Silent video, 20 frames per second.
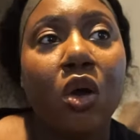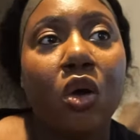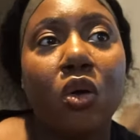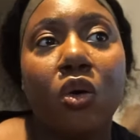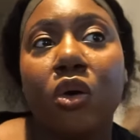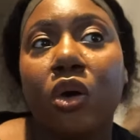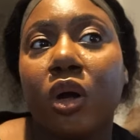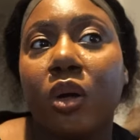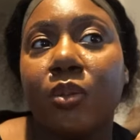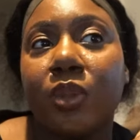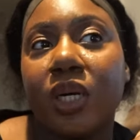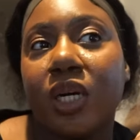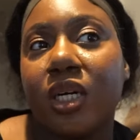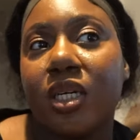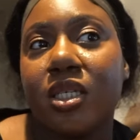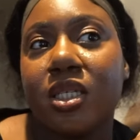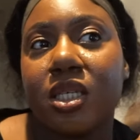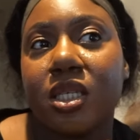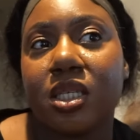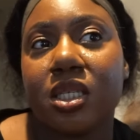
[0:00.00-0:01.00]
or
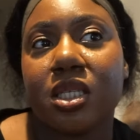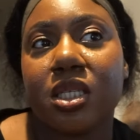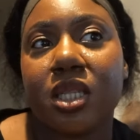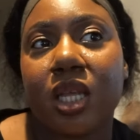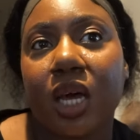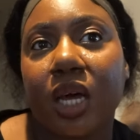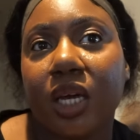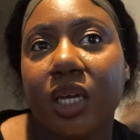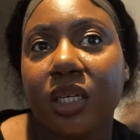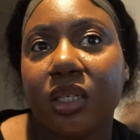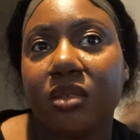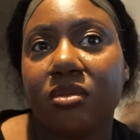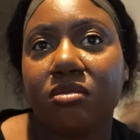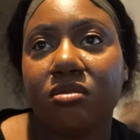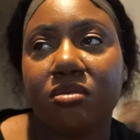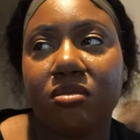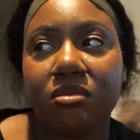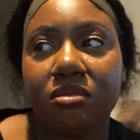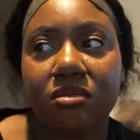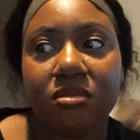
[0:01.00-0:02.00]
because it's like
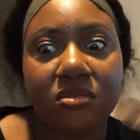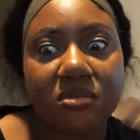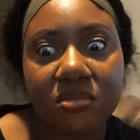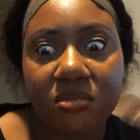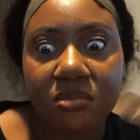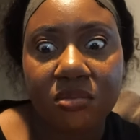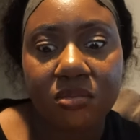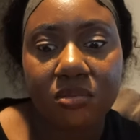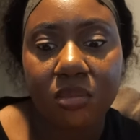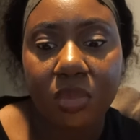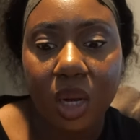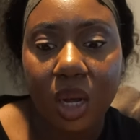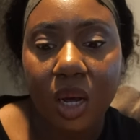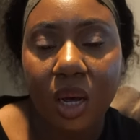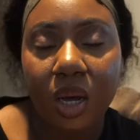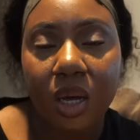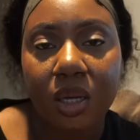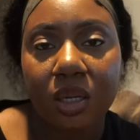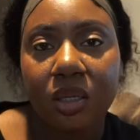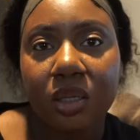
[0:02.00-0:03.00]

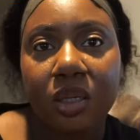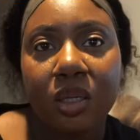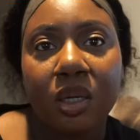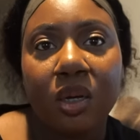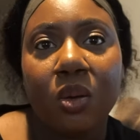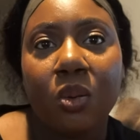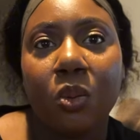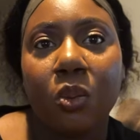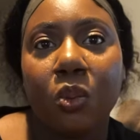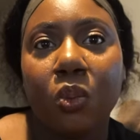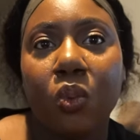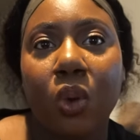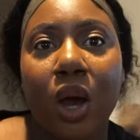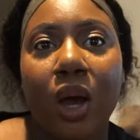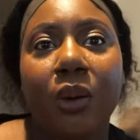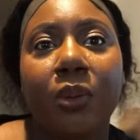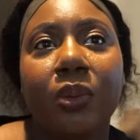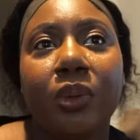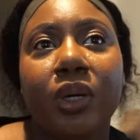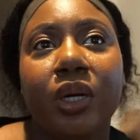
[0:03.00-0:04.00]
blah,
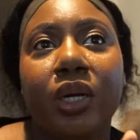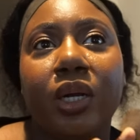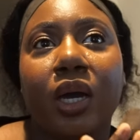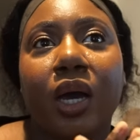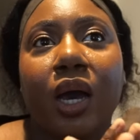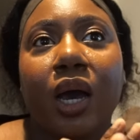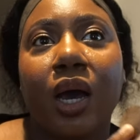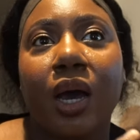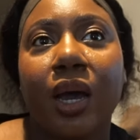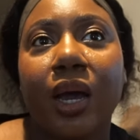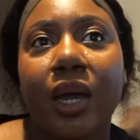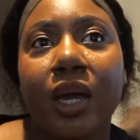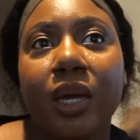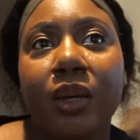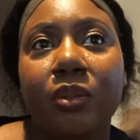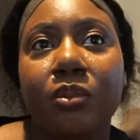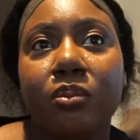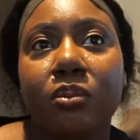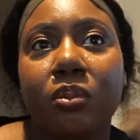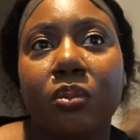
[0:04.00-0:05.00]
why would
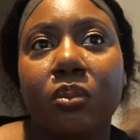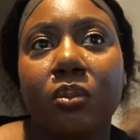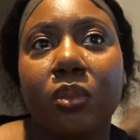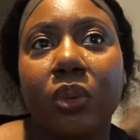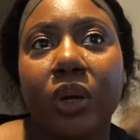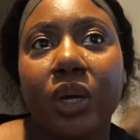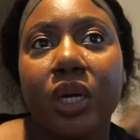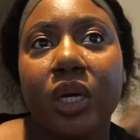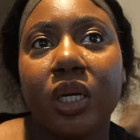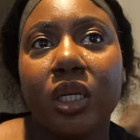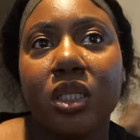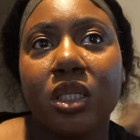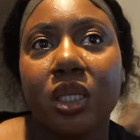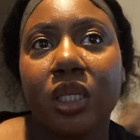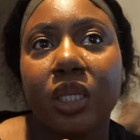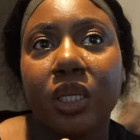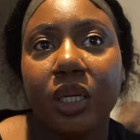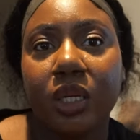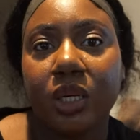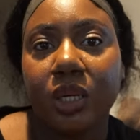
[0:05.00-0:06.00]
I bring it to
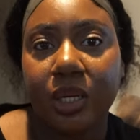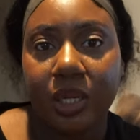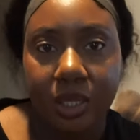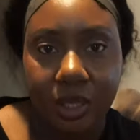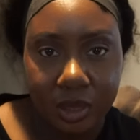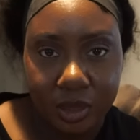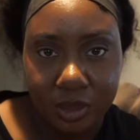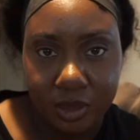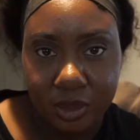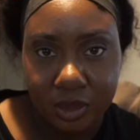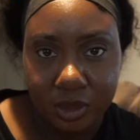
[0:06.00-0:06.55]
the internet